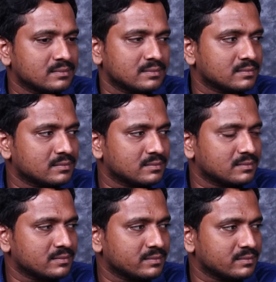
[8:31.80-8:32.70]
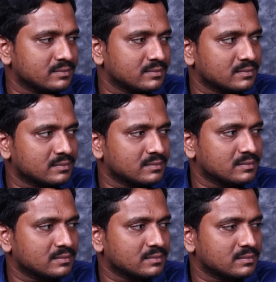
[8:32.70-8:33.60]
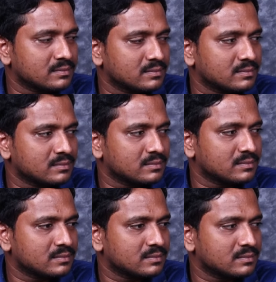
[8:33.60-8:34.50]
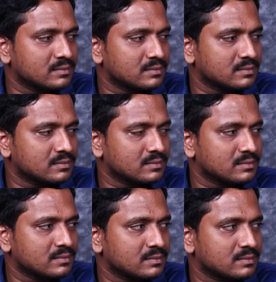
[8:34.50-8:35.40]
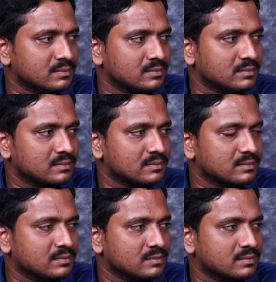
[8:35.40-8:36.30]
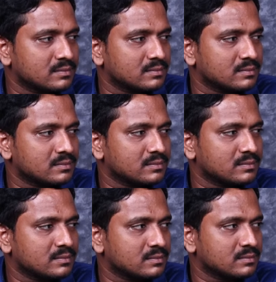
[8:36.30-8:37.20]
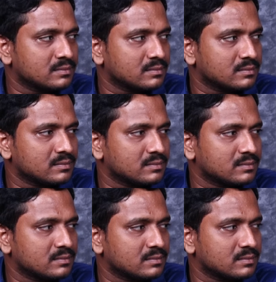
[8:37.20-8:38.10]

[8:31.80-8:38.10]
[no speech]